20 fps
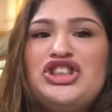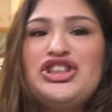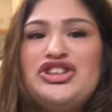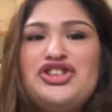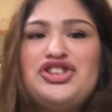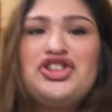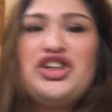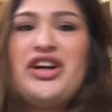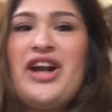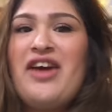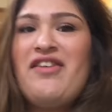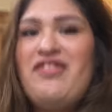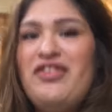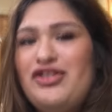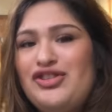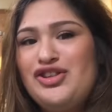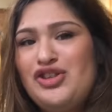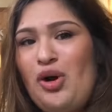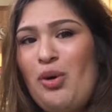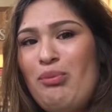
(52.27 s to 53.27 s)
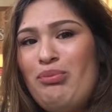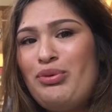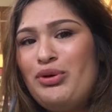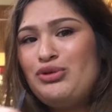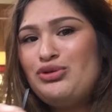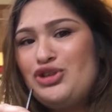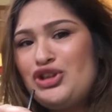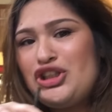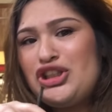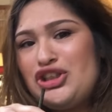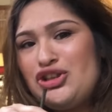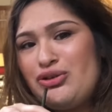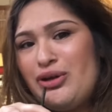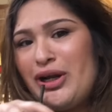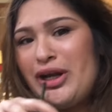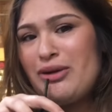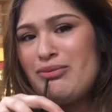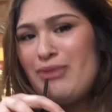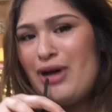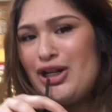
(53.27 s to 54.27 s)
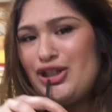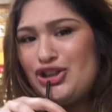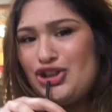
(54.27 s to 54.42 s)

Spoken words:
ginger, and I feel so bougie drinking my